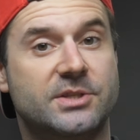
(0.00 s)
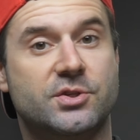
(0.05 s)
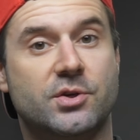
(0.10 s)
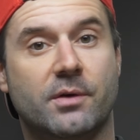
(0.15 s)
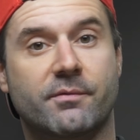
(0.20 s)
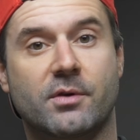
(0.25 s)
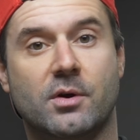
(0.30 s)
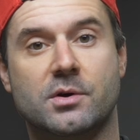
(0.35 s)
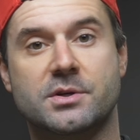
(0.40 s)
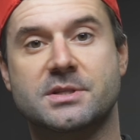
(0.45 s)

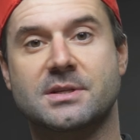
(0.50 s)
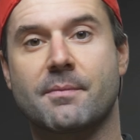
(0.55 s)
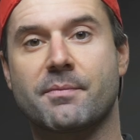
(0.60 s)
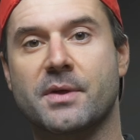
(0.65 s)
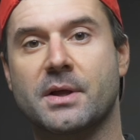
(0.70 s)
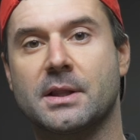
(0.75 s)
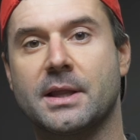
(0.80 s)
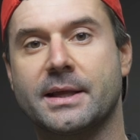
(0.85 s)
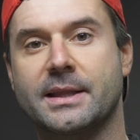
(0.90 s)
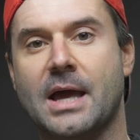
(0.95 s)
server or
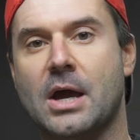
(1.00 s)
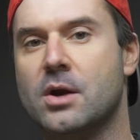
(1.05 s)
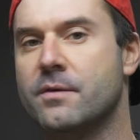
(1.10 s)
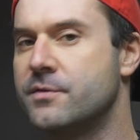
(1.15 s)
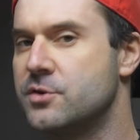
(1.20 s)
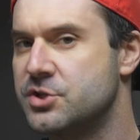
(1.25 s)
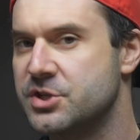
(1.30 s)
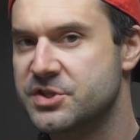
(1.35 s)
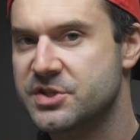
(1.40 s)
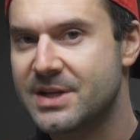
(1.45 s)
something like that, or if
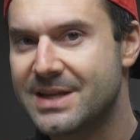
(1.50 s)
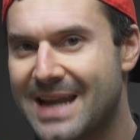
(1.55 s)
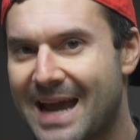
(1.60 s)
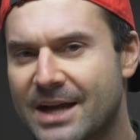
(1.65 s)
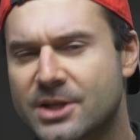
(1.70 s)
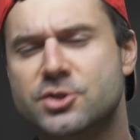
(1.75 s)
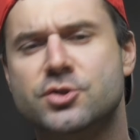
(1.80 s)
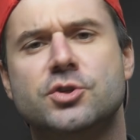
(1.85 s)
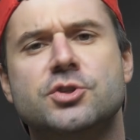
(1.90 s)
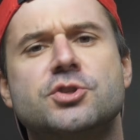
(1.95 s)
you just need
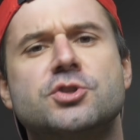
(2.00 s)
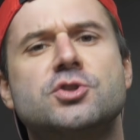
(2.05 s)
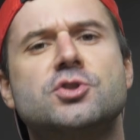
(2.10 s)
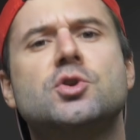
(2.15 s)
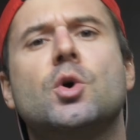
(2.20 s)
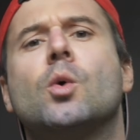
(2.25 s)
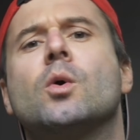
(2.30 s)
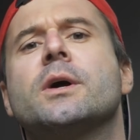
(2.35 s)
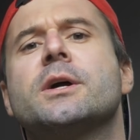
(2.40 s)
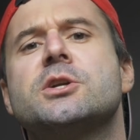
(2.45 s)
extra
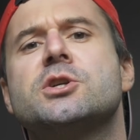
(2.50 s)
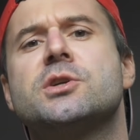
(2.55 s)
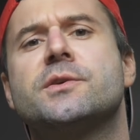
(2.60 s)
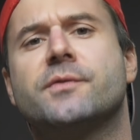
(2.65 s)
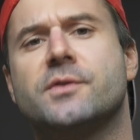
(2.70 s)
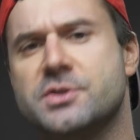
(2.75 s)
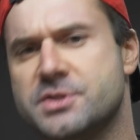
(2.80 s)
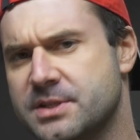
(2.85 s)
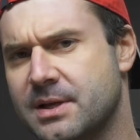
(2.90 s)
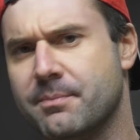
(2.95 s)
storage
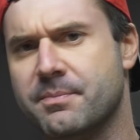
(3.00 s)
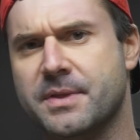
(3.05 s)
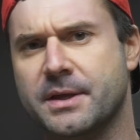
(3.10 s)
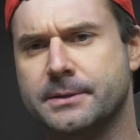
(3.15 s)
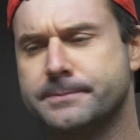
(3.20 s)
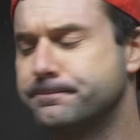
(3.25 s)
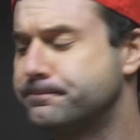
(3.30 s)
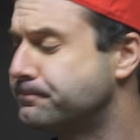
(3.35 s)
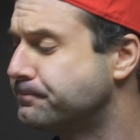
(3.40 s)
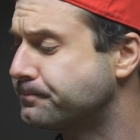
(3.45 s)
for
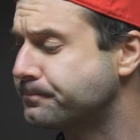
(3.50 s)
something,